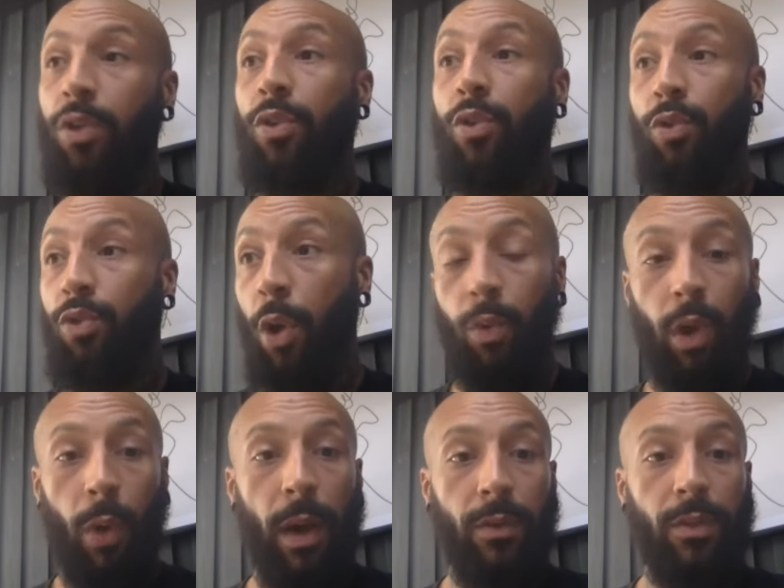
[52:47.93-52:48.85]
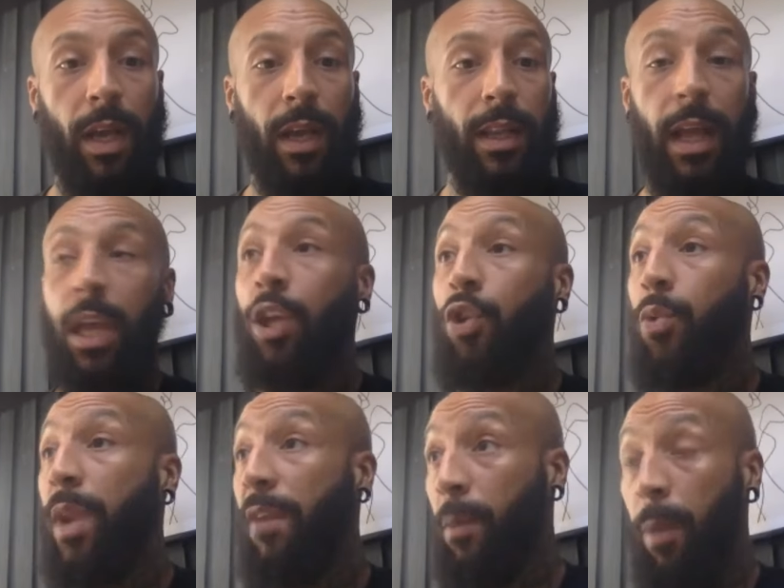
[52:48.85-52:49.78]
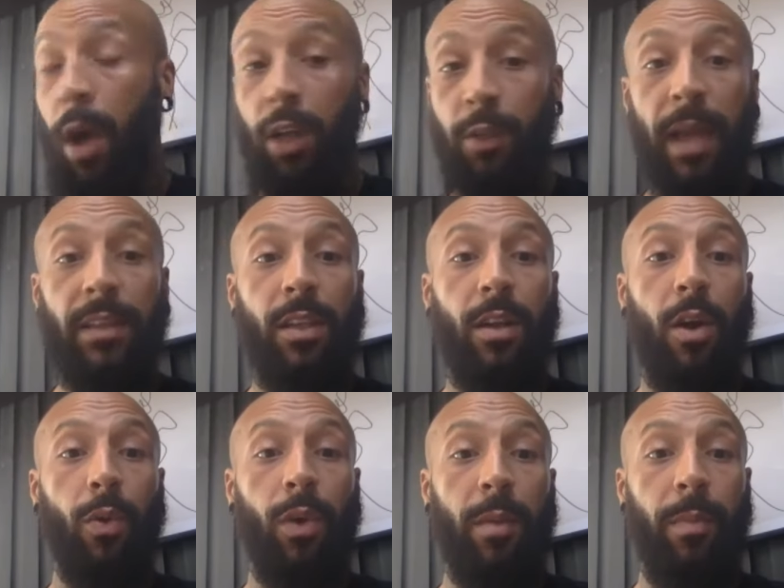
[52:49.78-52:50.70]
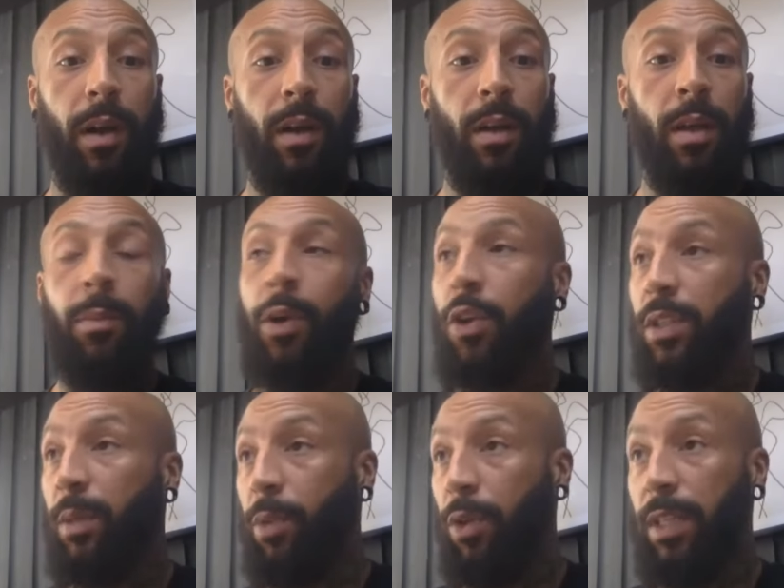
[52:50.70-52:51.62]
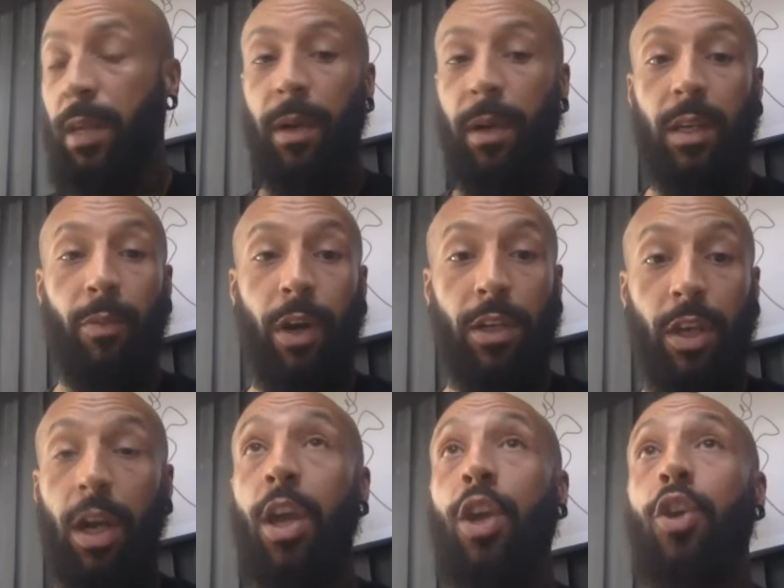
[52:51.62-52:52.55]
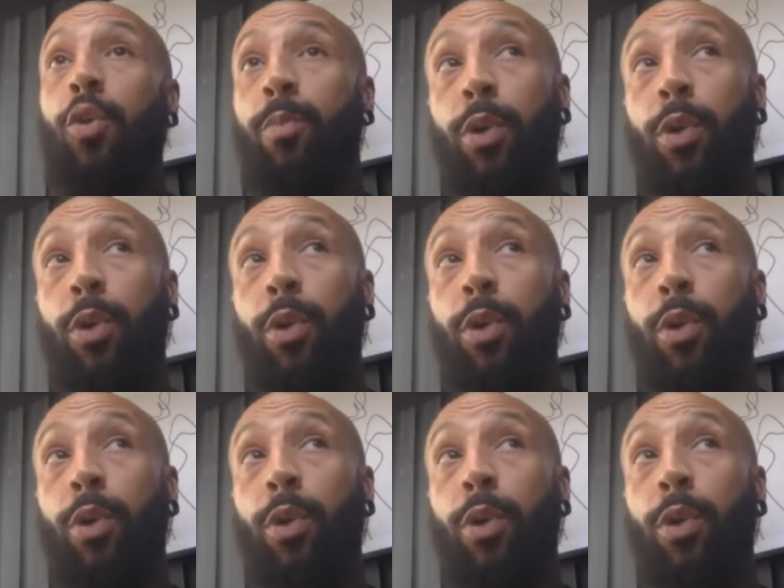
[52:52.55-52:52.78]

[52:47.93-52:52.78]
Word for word: You don't go outside of that. You never pass back to the goalkeeper because it puts him under pressure. You